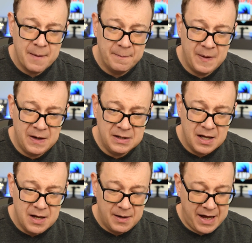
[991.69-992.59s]
but
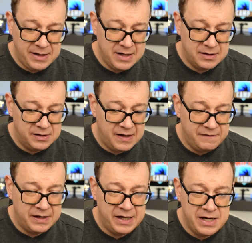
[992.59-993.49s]
adding the
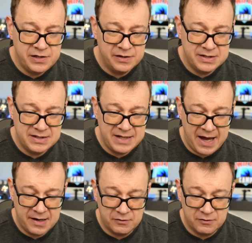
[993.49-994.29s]
navigation stack